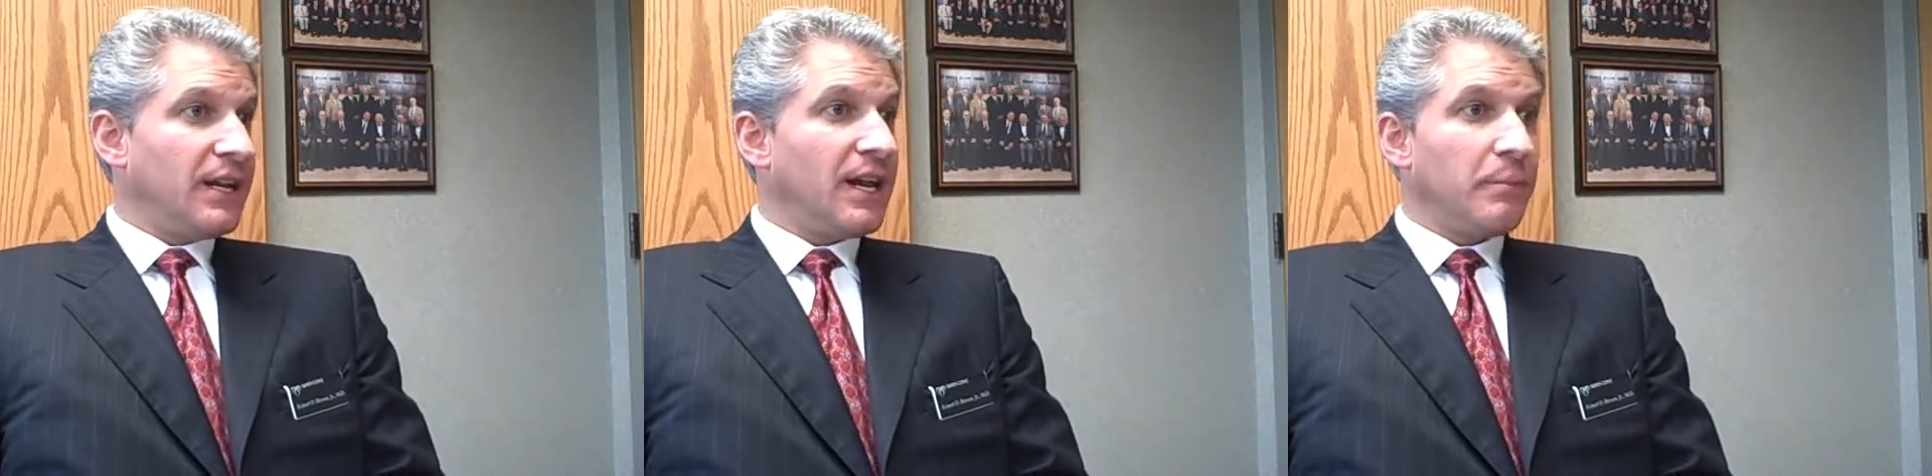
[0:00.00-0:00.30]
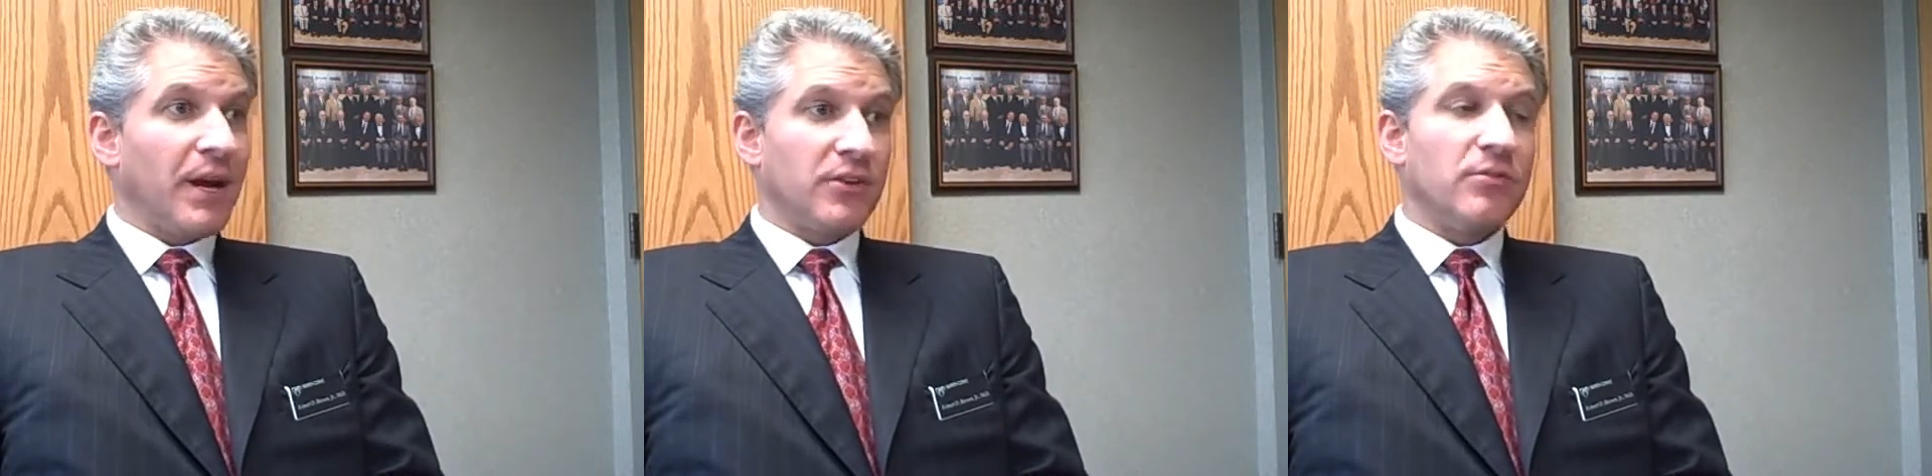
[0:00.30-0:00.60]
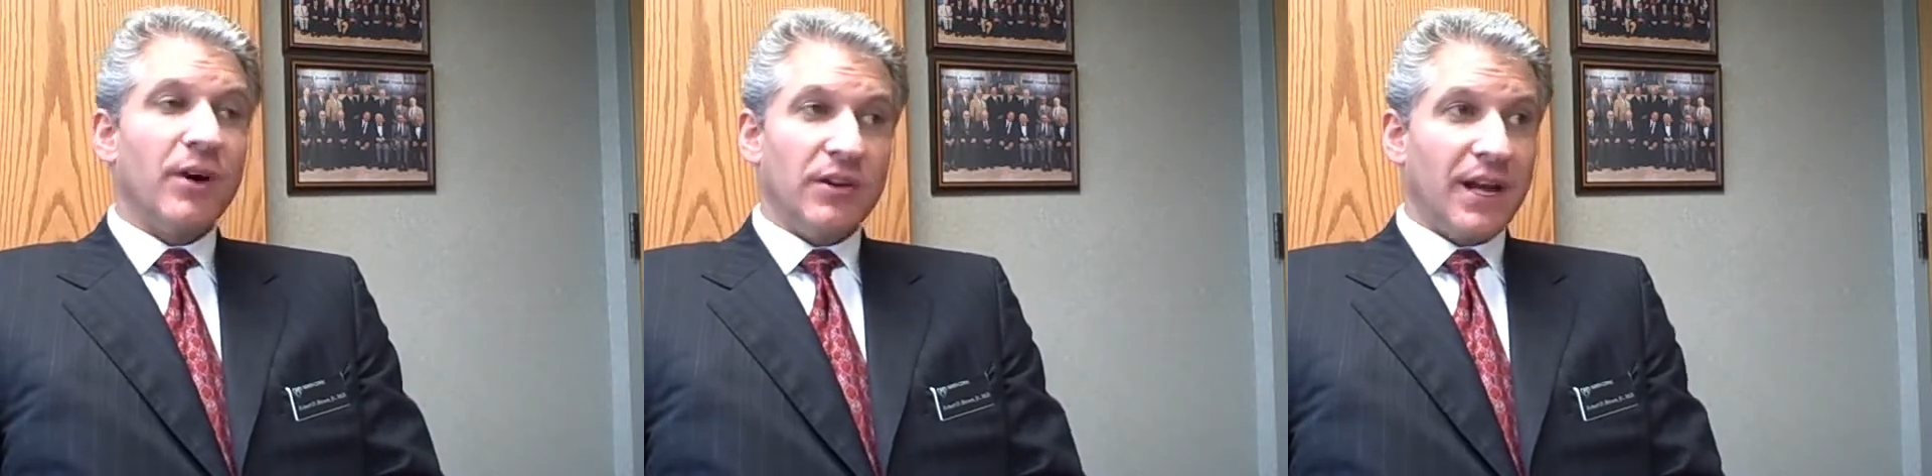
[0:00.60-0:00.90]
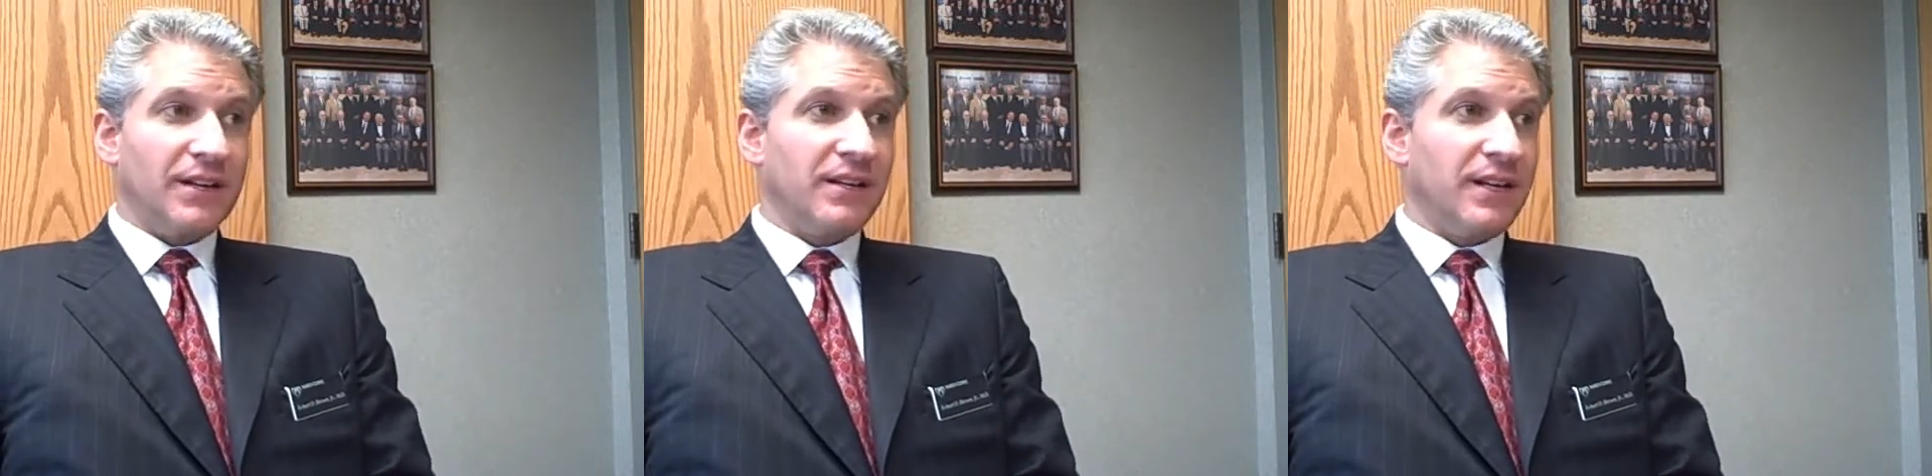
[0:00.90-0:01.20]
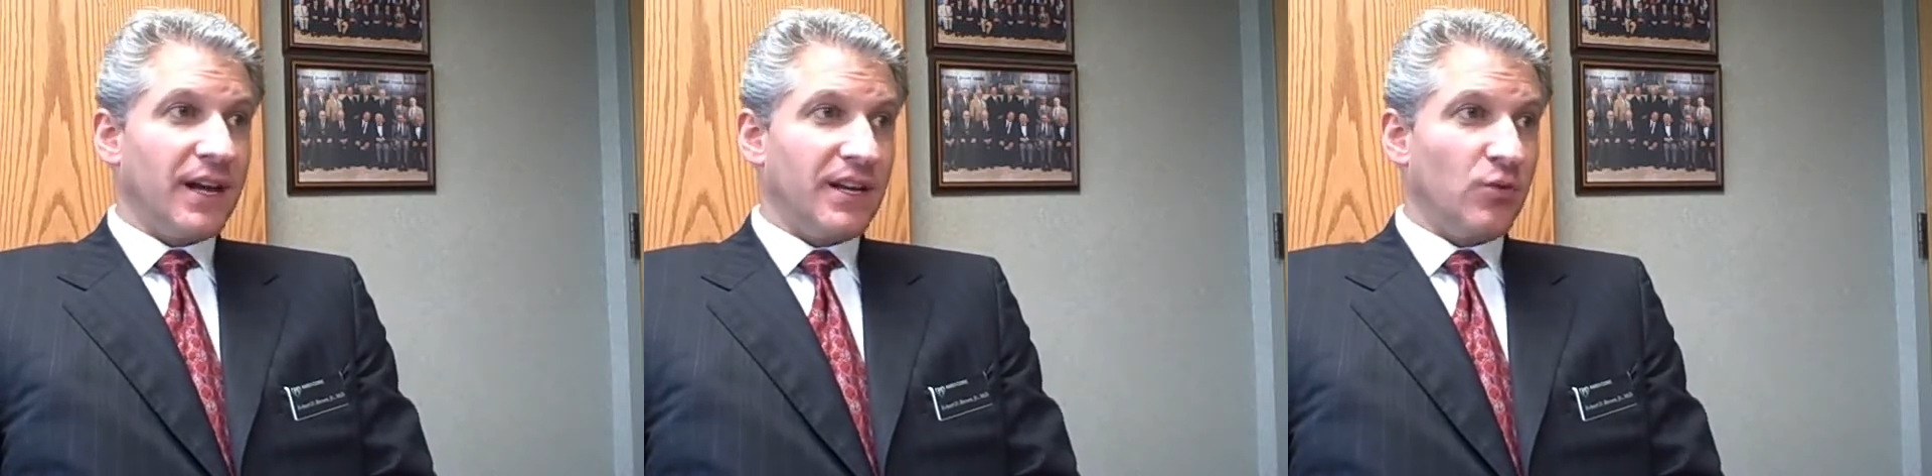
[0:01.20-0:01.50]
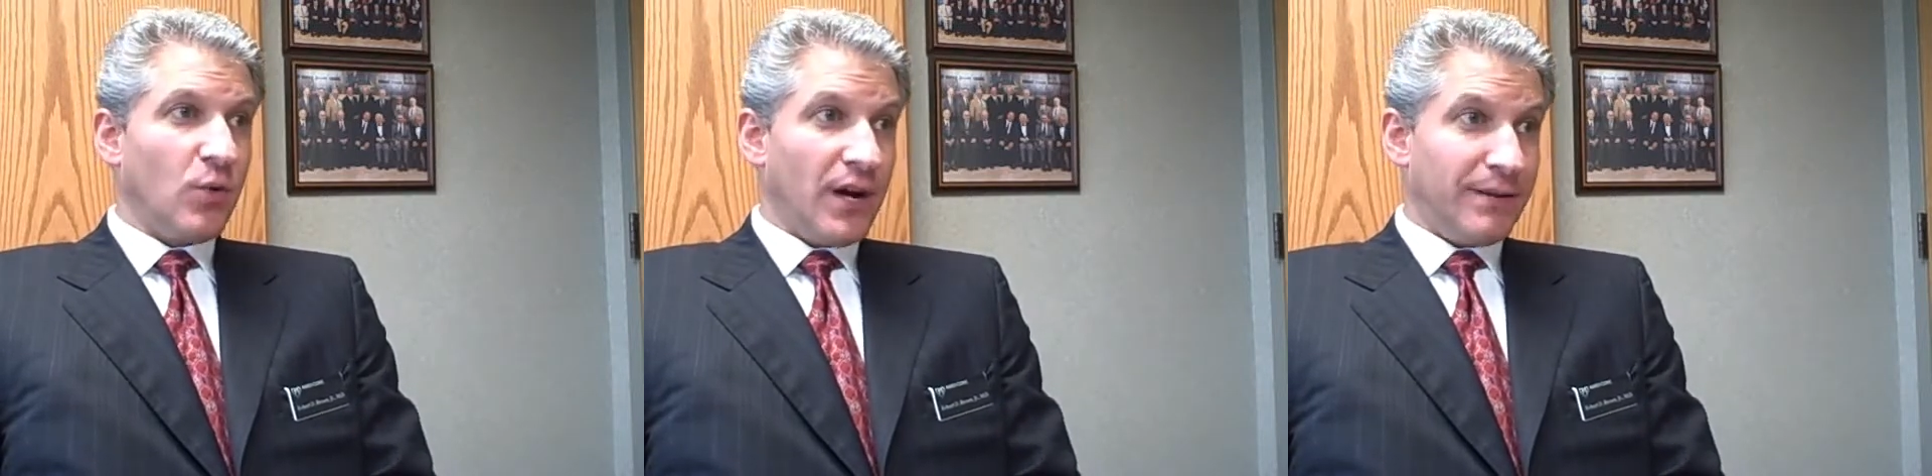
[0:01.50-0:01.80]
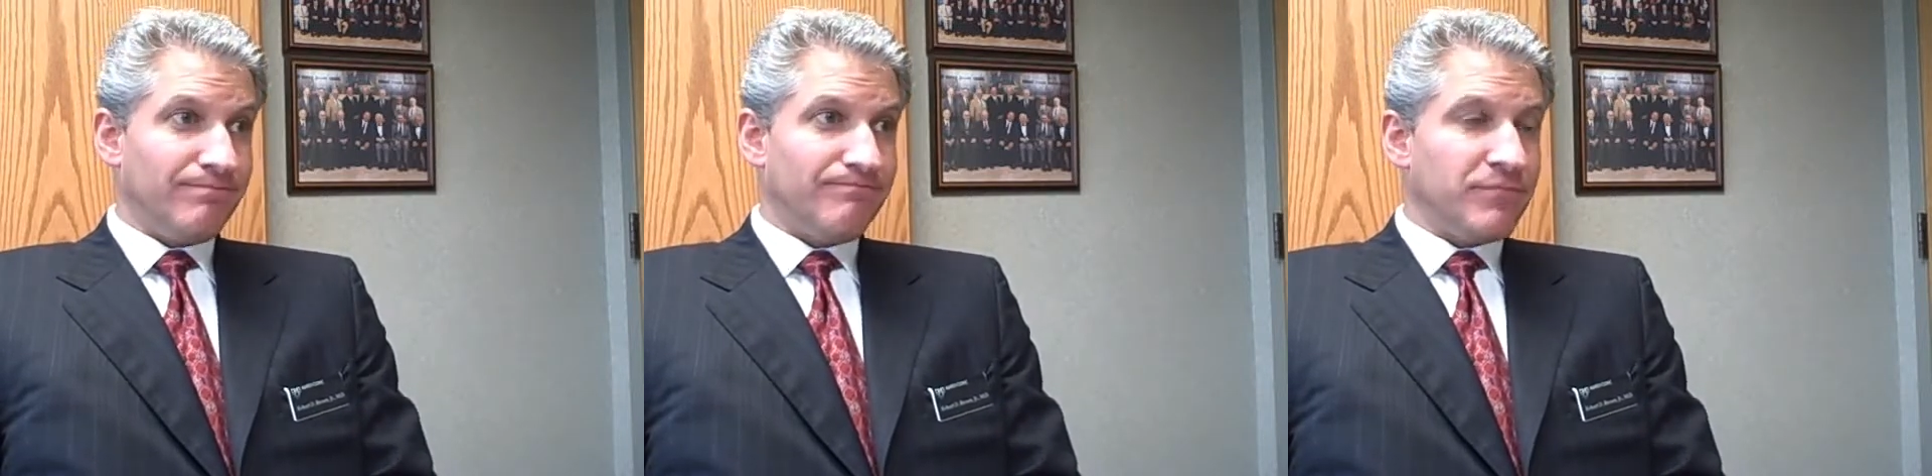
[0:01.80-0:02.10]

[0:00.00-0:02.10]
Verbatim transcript: dating back to about 1991.